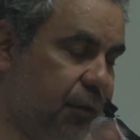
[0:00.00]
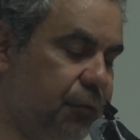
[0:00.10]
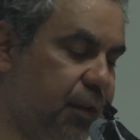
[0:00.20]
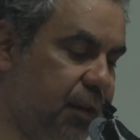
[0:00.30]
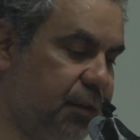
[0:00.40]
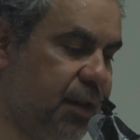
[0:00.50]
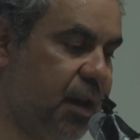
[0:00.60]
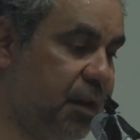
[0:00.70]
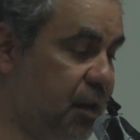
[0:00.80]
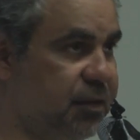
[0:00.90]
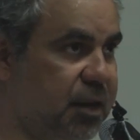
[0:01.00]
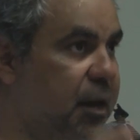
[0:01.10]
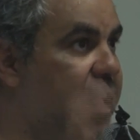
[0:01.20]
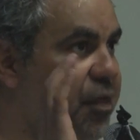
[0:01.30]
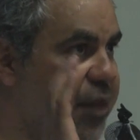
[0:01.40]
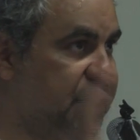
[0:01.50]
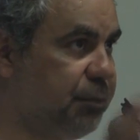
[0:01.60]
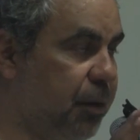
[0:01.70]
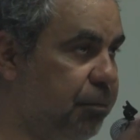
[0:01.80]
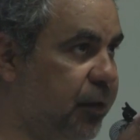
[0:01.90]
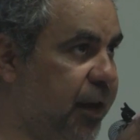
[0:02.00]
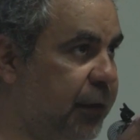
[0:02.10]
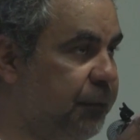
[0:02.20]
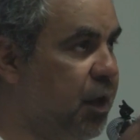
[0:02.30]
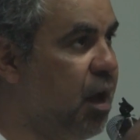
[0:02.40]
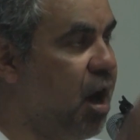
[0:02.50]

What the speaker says: 3 years down here. I said, that's my plan.